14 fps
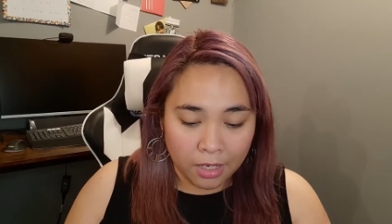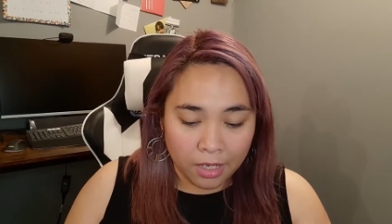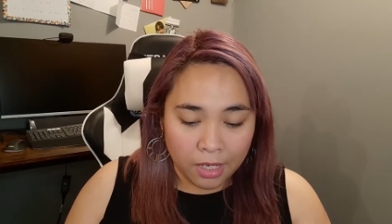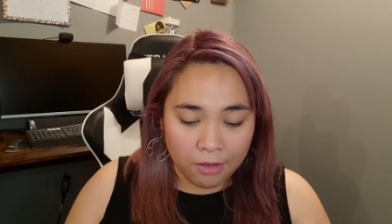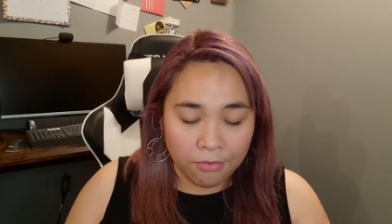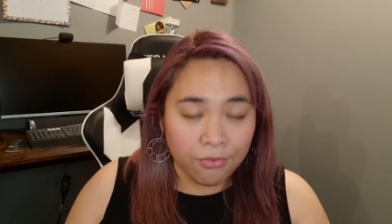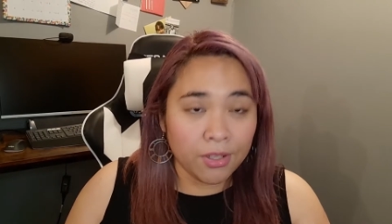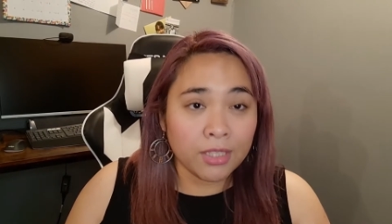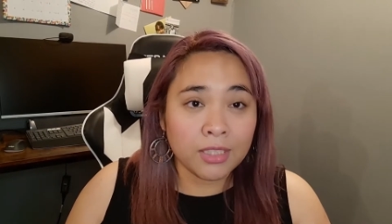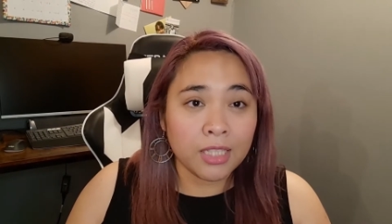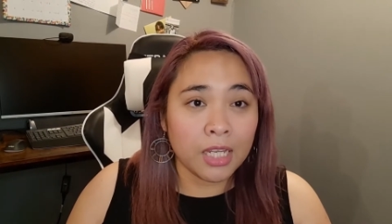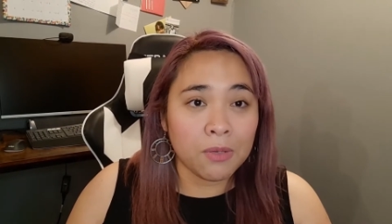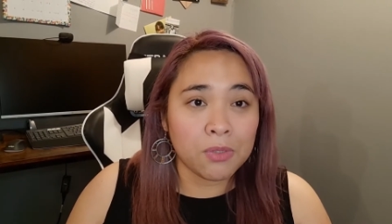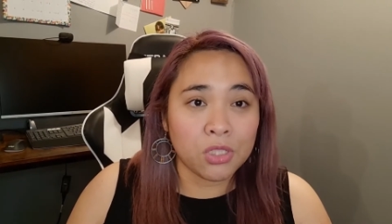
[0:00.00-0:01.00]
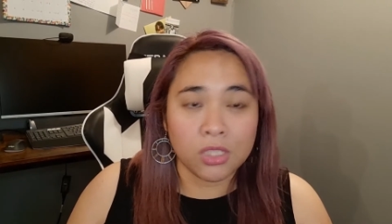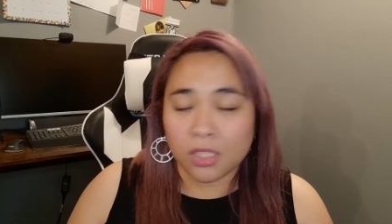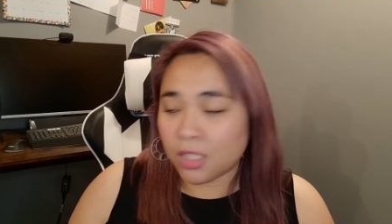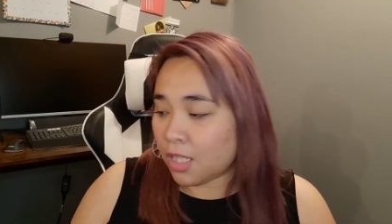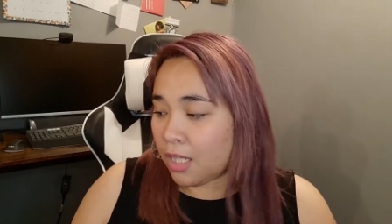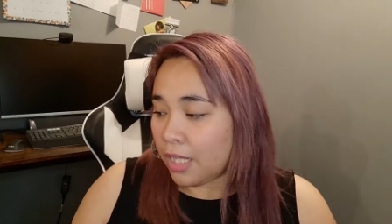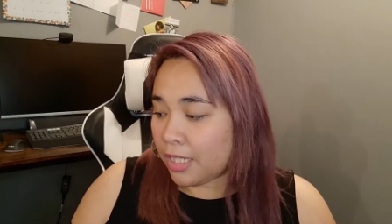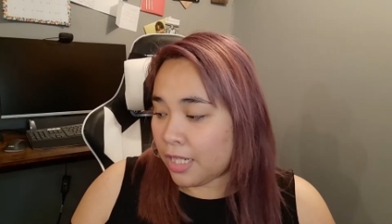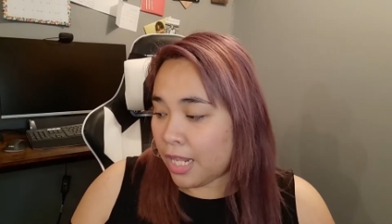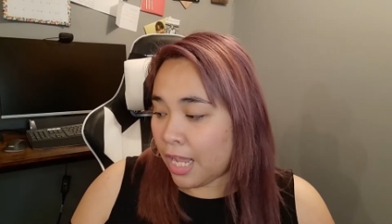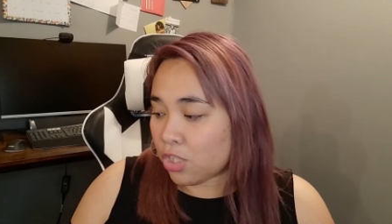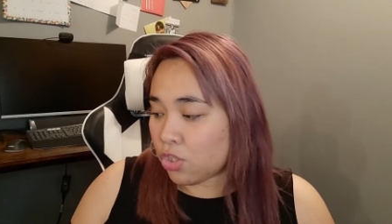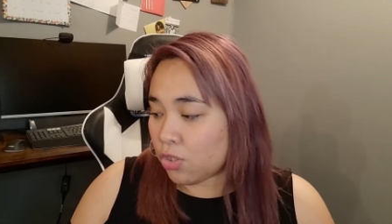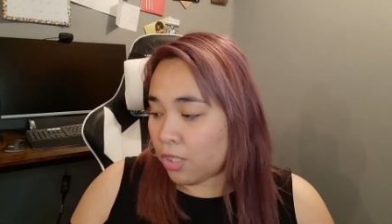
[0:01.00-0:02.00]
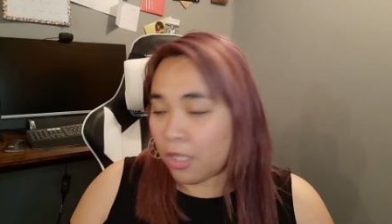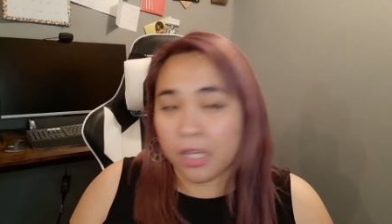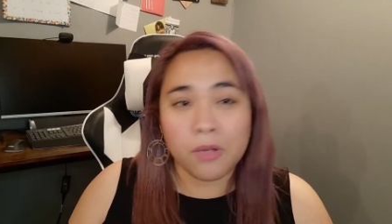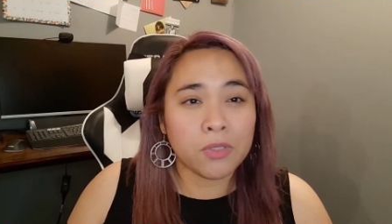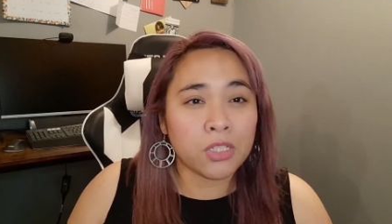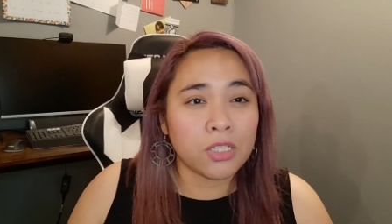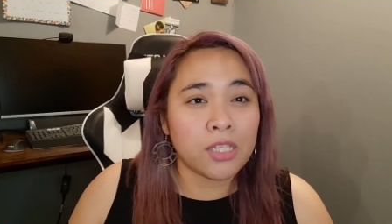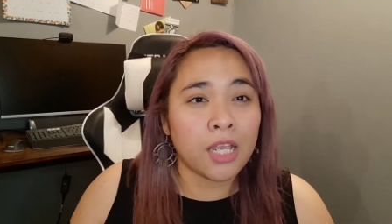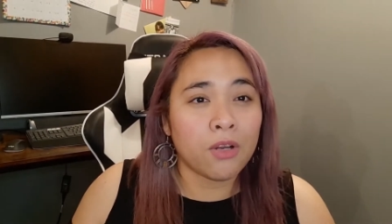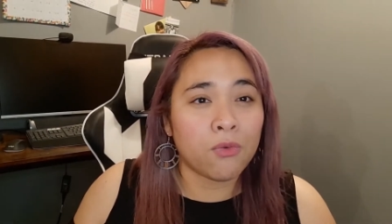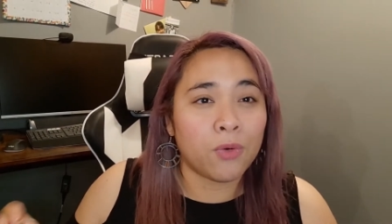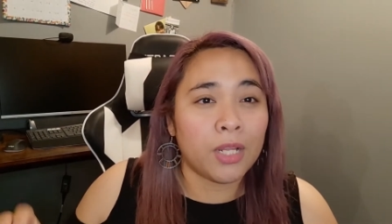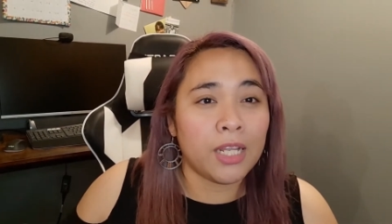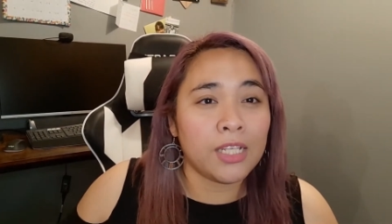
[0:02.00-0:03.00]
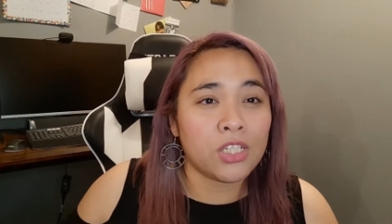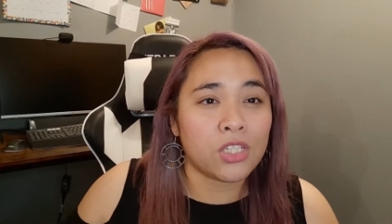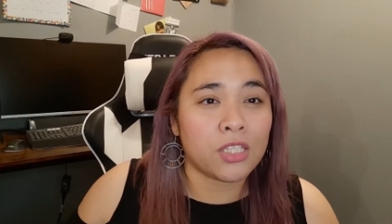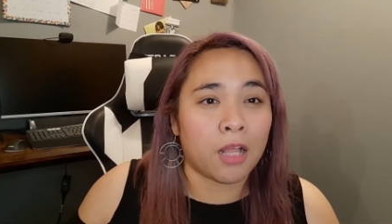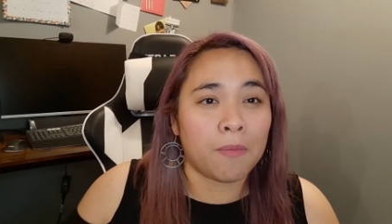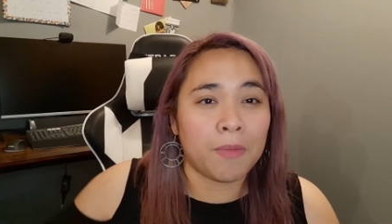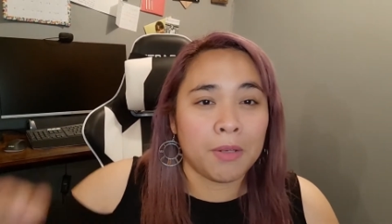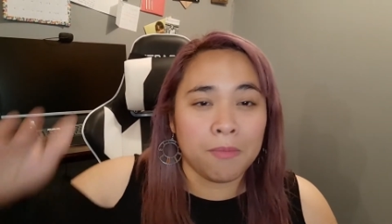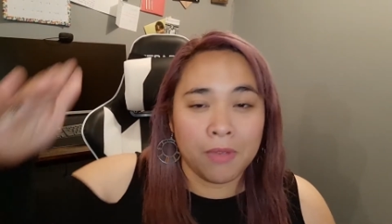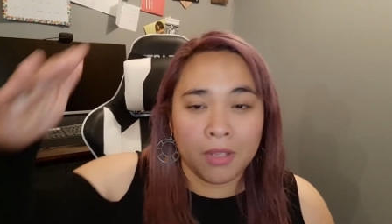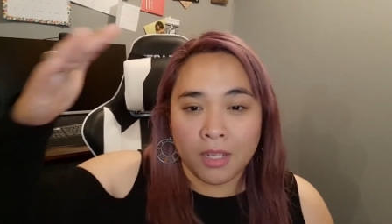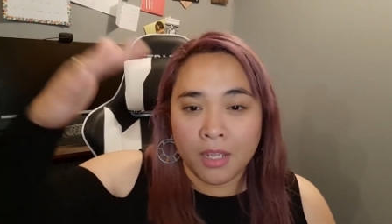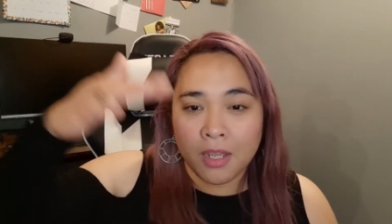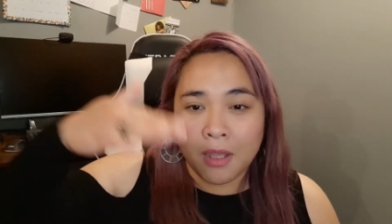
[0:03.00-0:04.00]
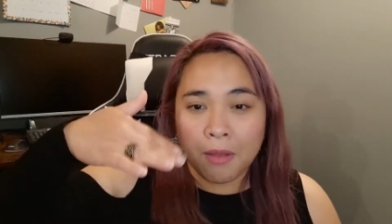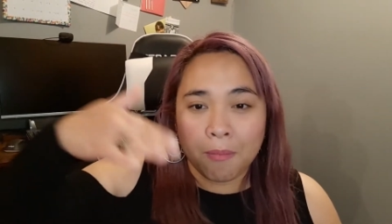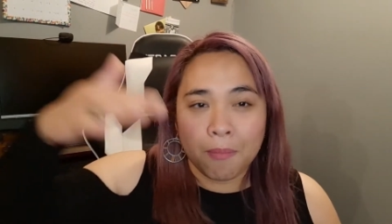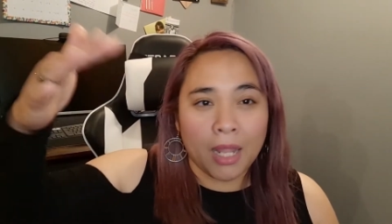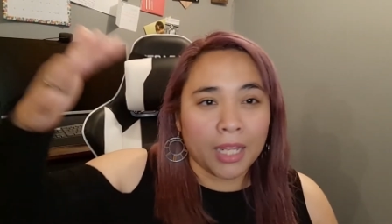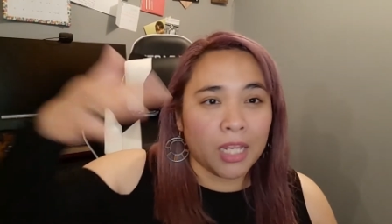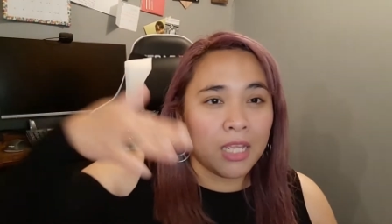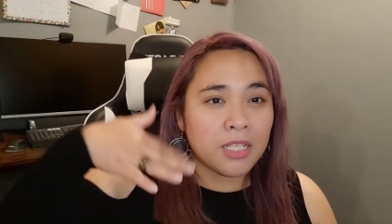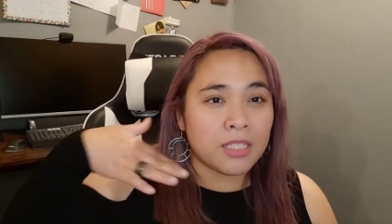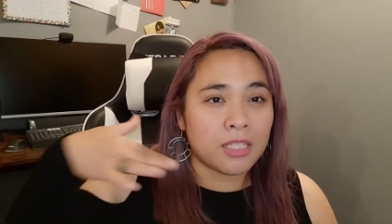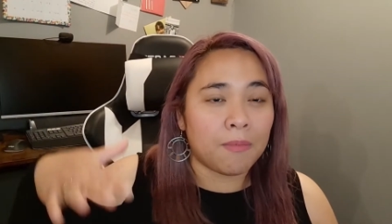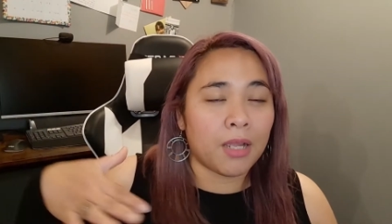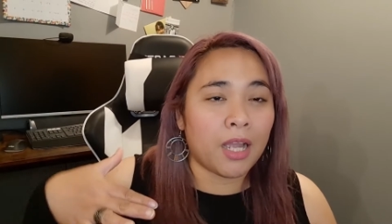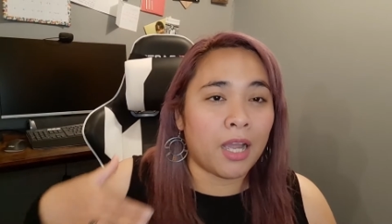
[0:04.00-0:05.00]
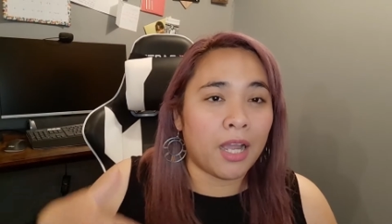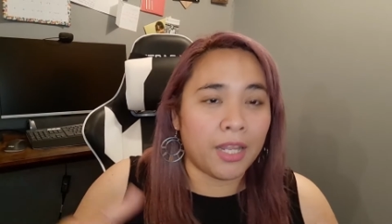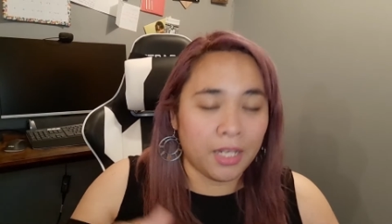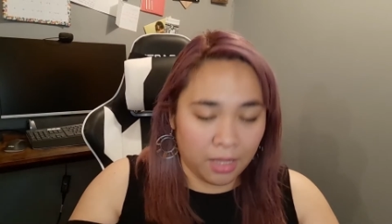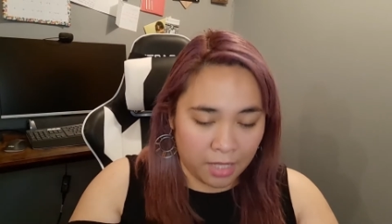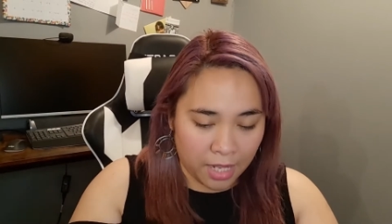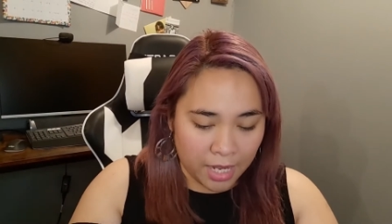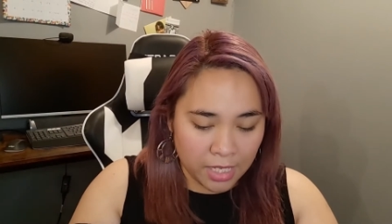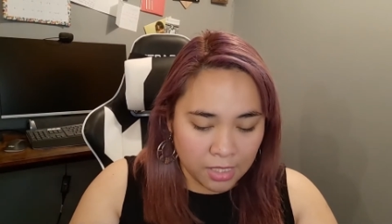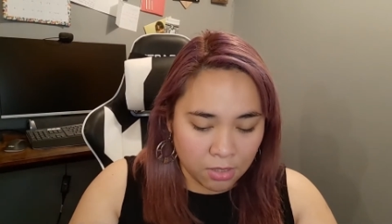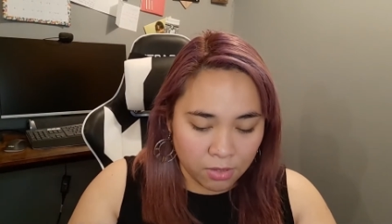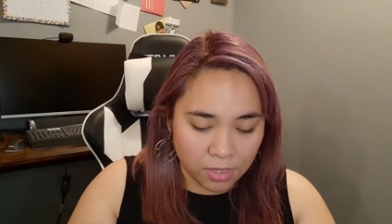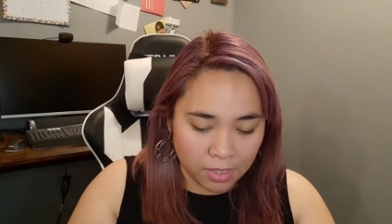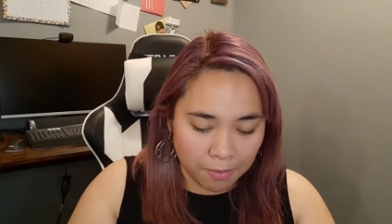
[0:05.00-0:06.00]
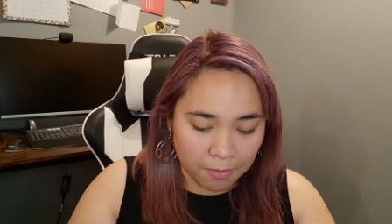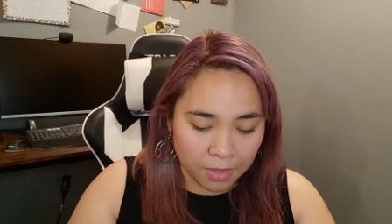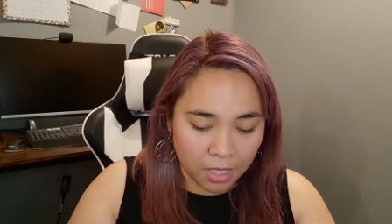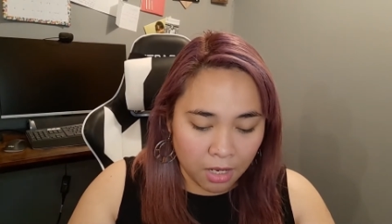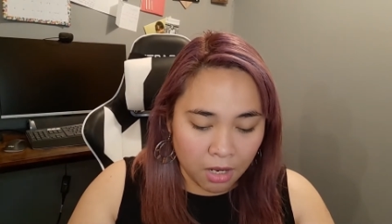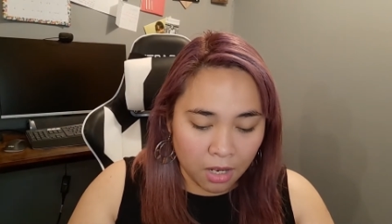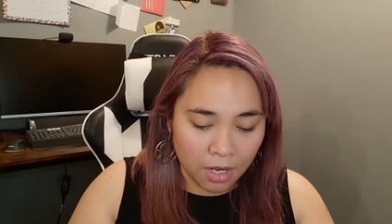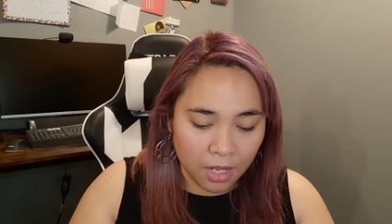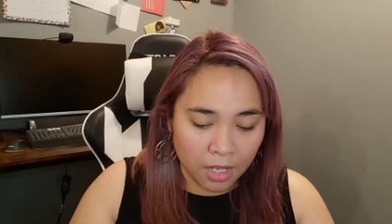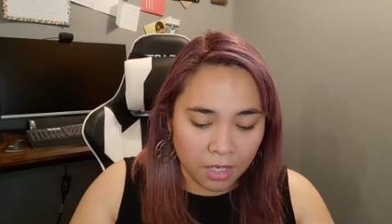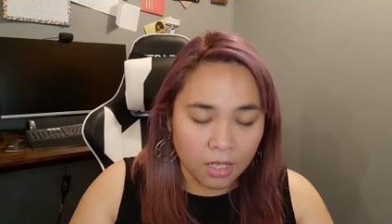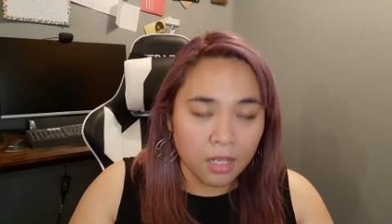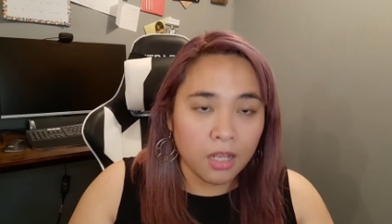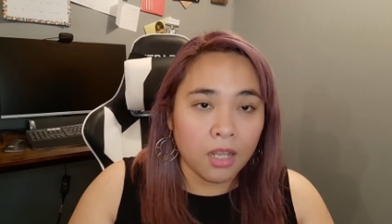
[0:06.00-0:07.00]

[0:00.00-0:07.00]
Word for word: It feels like it was still like natural. It was just like really just helping me blocking some kind of lights or something on it.